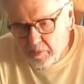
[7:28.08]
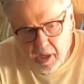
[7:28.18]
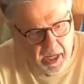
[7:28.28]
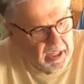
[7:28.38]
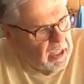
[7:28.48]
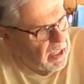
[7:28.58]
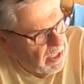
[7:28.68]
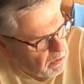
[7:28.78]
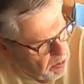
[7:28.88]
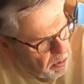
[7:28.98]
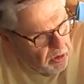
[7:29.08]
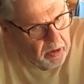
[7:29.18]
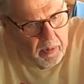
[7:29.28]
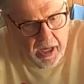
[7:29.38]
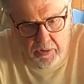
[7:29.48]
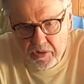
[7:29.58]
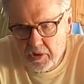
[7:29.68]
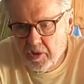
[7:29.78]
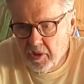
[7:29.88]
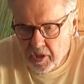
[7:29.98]
of your body. We put our
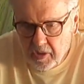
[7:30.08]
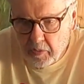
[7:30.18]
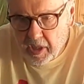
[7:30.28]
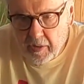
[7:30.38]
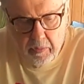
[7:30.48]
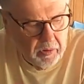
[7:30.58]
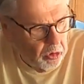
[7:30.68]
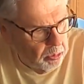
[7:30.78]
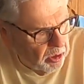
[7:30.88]
mattress in here, and we have little